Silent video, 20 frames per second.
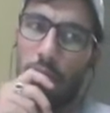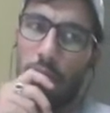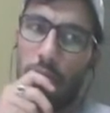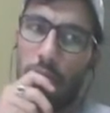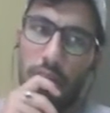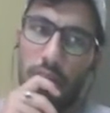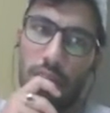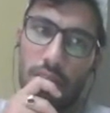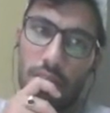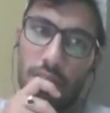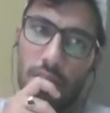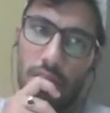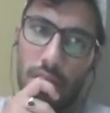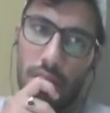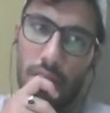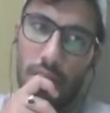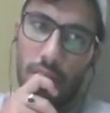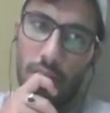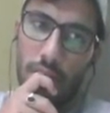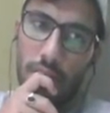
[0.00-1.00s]
But that's
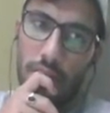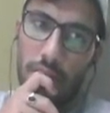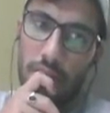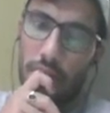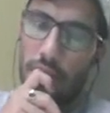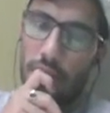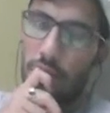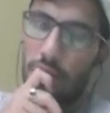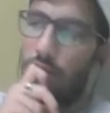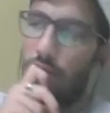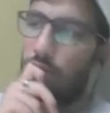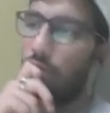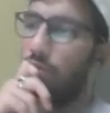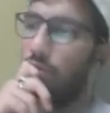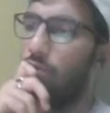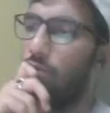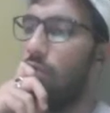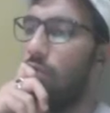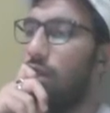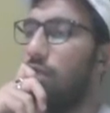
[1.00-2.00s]
not how it is, right?
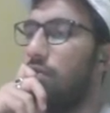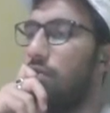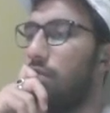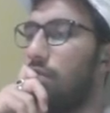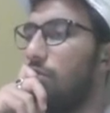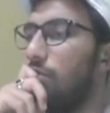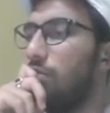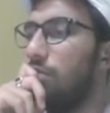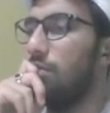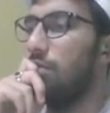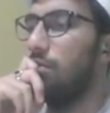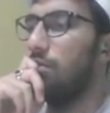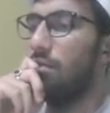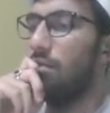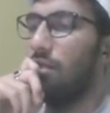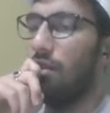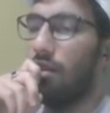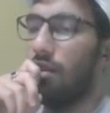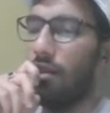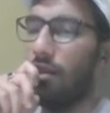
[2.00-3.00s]
So what we do is,
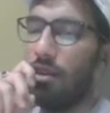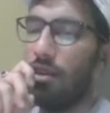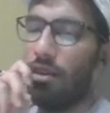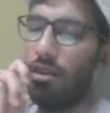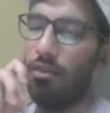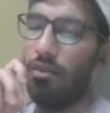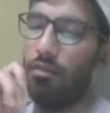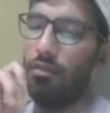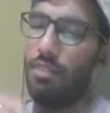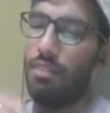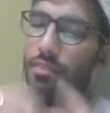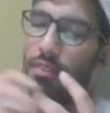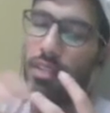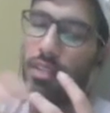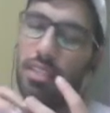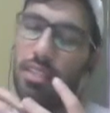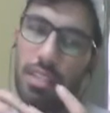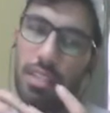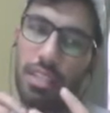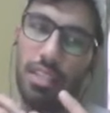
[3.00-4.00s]
when we
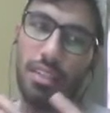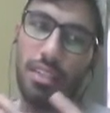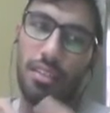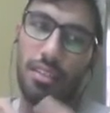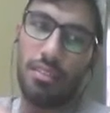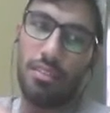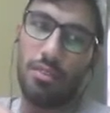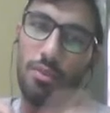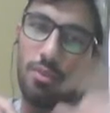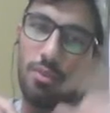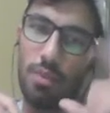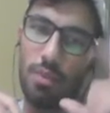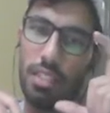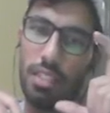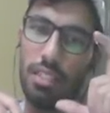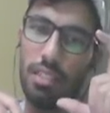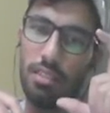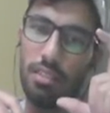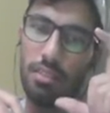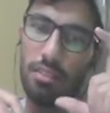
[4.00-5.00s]
are training it,
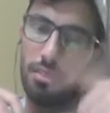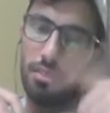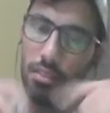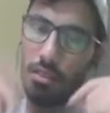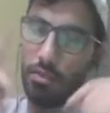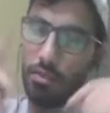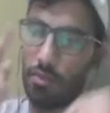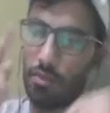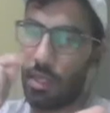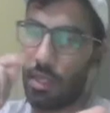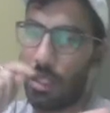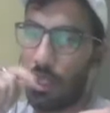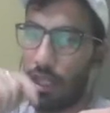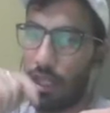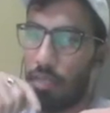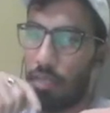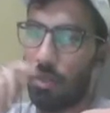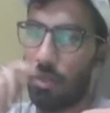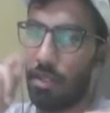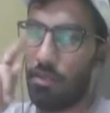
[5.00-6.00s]
that one
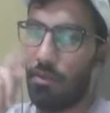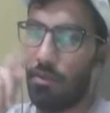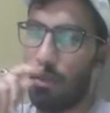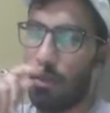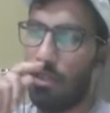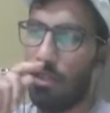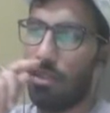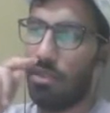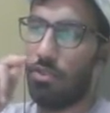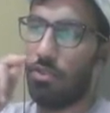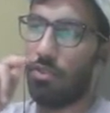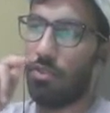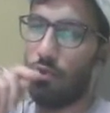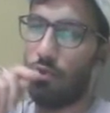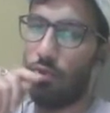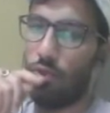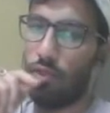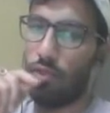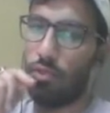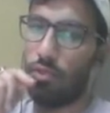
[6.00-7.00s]
table 1 into
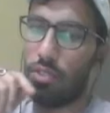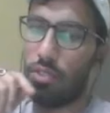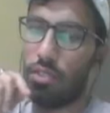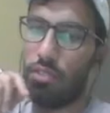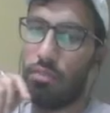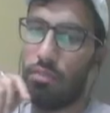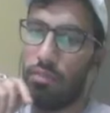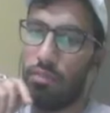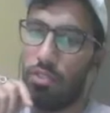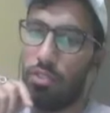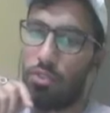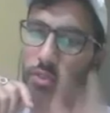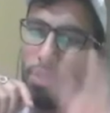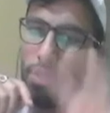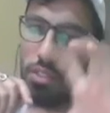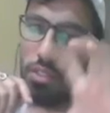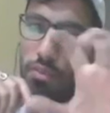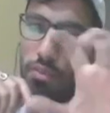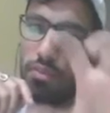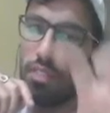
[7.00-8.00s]
2 into 3, we show
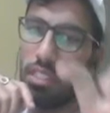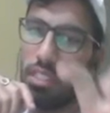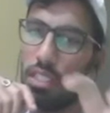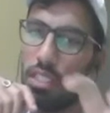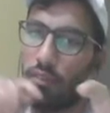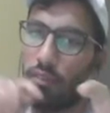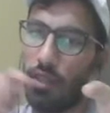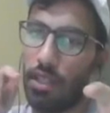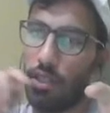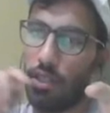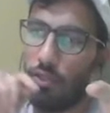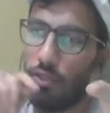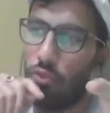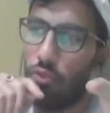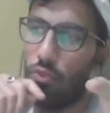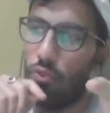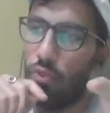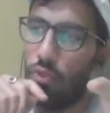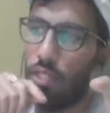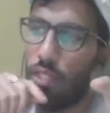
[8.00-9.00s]
some of the data, 1 into 2
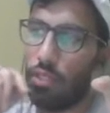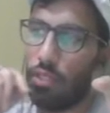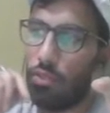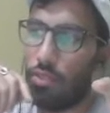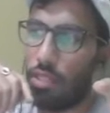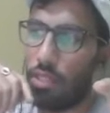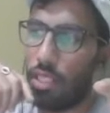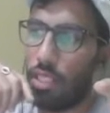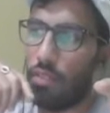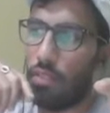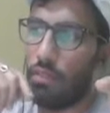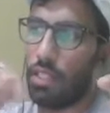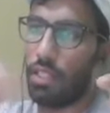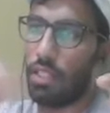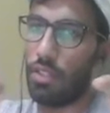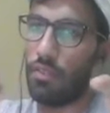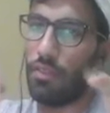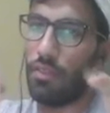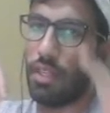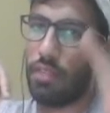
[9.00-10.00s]
1 into 3 1
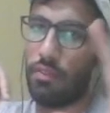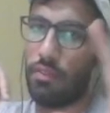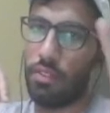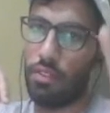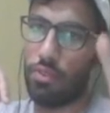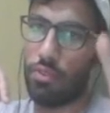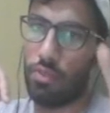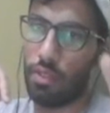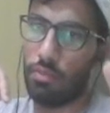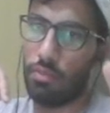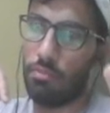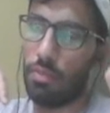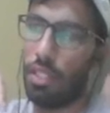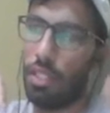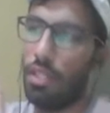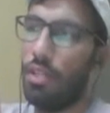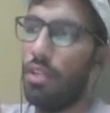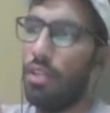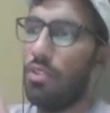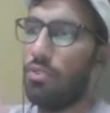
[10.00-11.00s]
into 5, we show him,
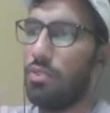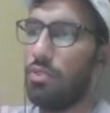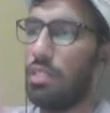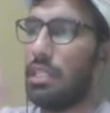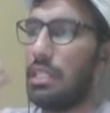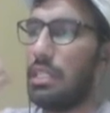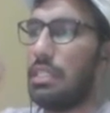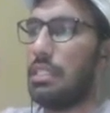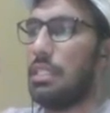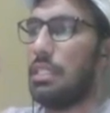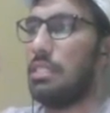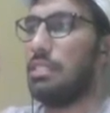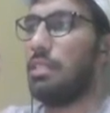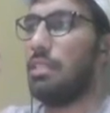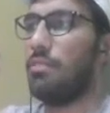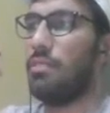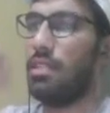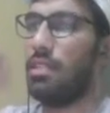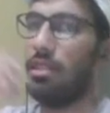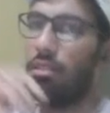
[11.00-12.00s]
so that in the
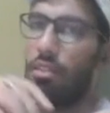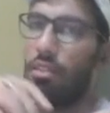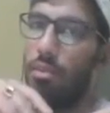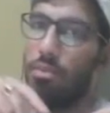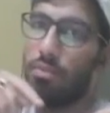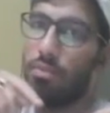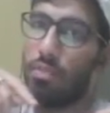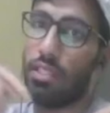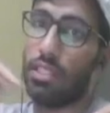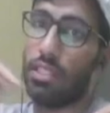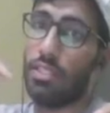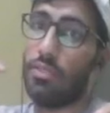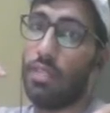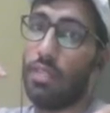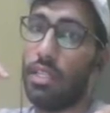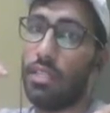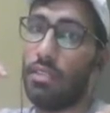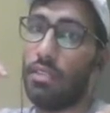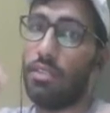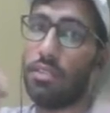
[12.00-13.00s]
exam when it comes 1 into
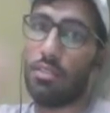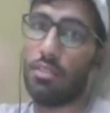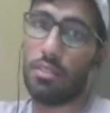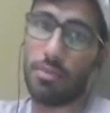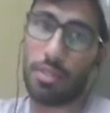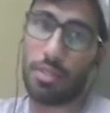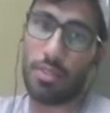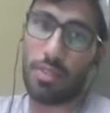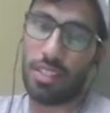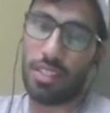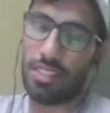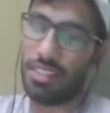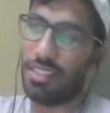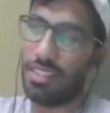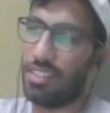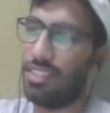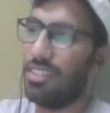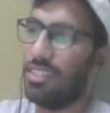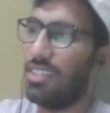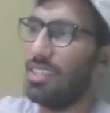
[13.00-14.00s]
8, he is able to answer.
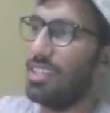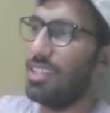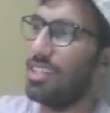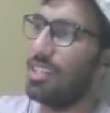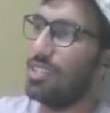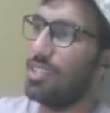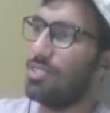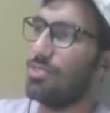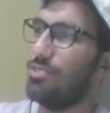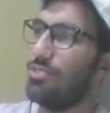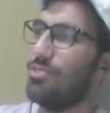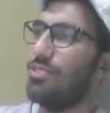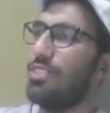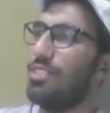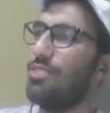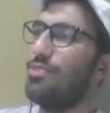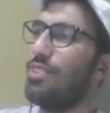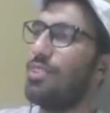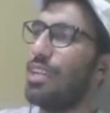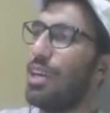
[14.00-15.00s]
So
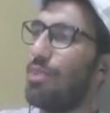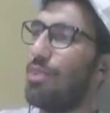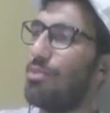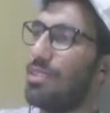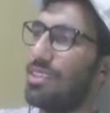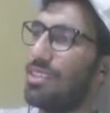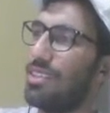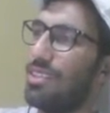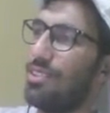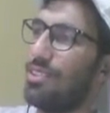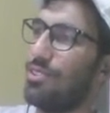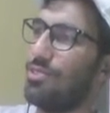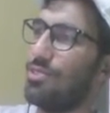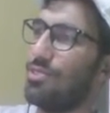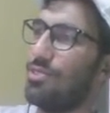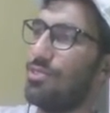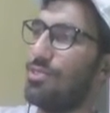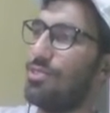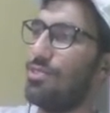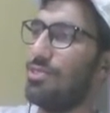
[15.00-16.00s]
that's what happening here
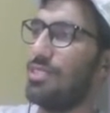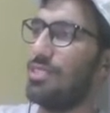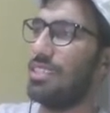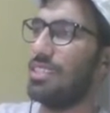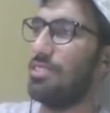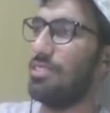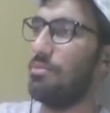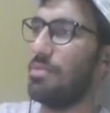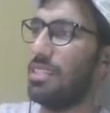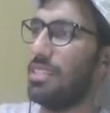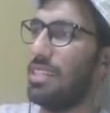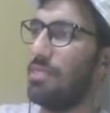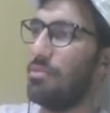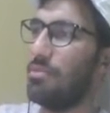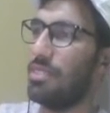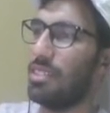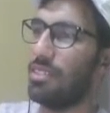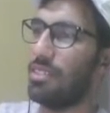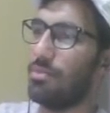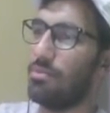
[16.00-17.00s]
also. So say the medium
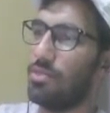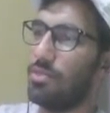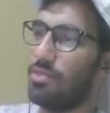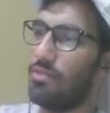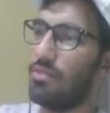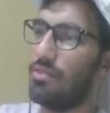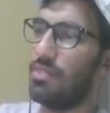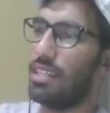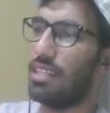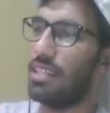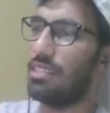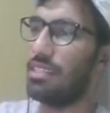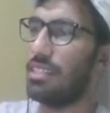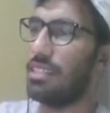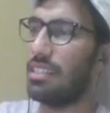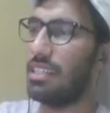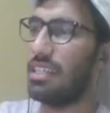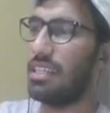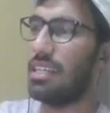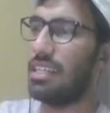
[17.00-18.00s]
income, so we are
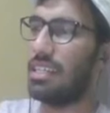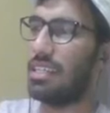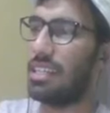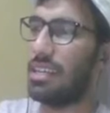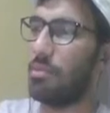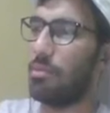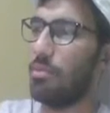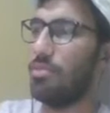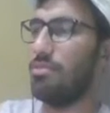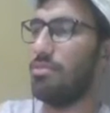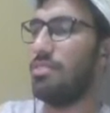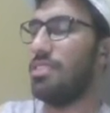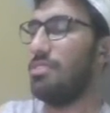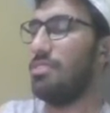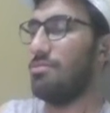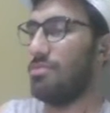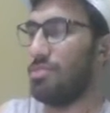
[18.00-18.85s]
segregating among 3.